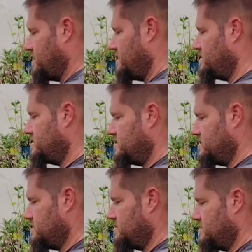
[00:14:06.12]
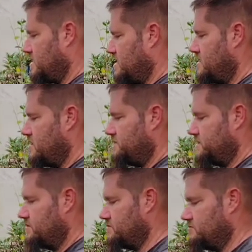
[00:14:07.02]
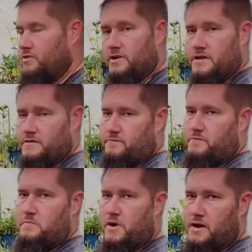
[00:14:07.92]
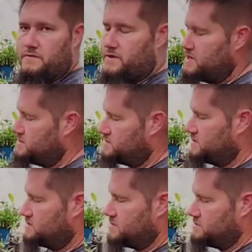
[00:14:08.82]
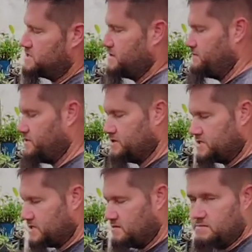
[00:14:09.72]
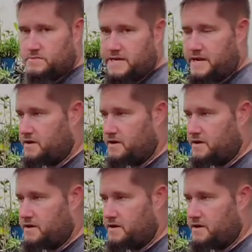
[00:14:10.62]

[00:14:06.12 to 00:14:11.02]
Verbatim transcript: And I know I've shown plenty of repotting videos, so I'm just going to fill this up, take